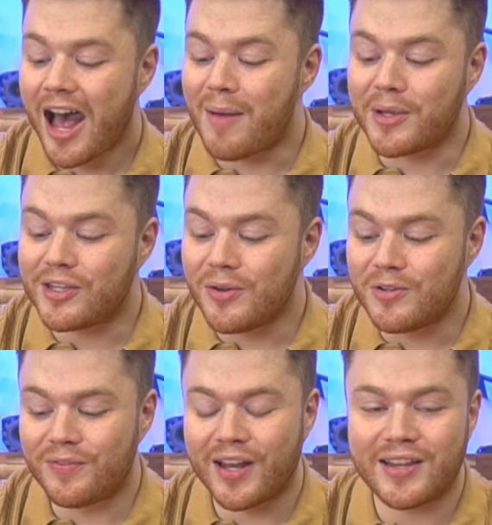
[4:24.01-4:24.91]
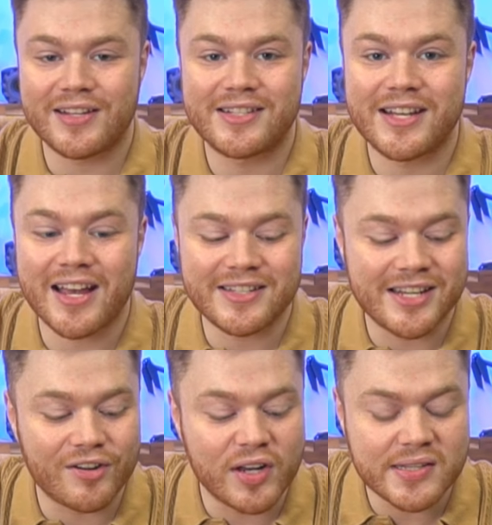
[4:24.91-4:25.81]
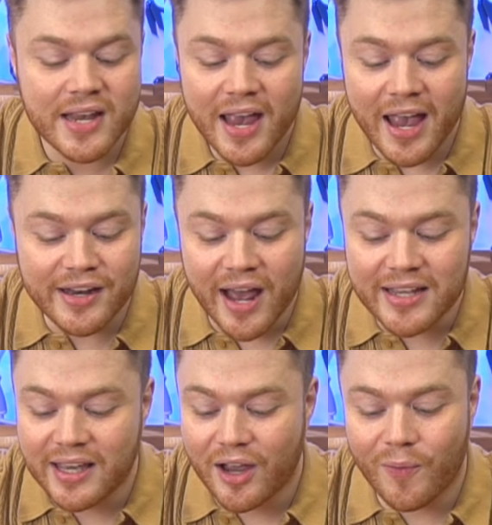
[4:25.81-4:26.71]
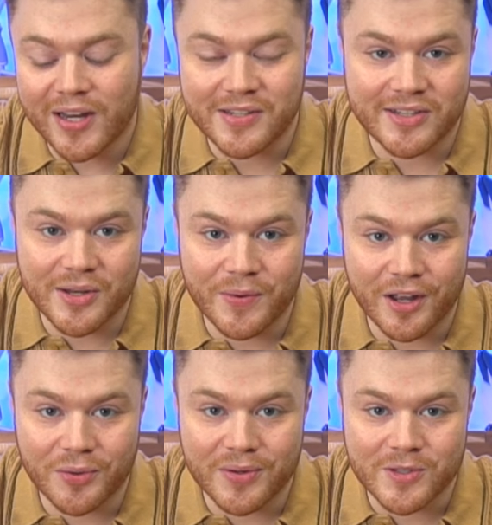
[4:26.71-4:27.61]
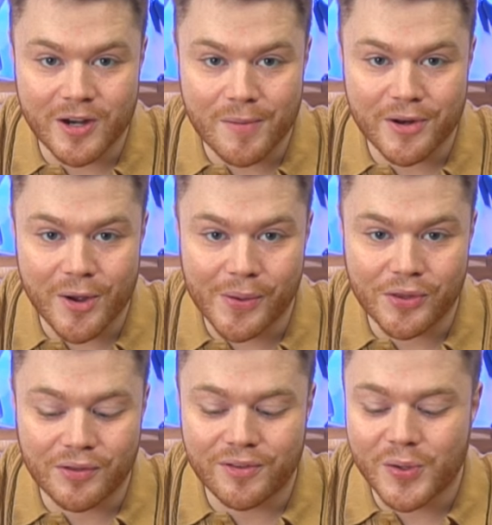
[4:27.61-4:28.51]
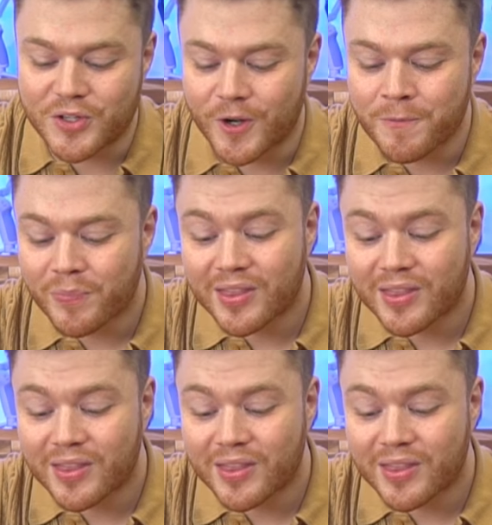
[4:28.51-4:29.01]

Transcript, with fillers: I'm a huge fan of this set series, and I can't wait to see what other ones they're coming out with in the future.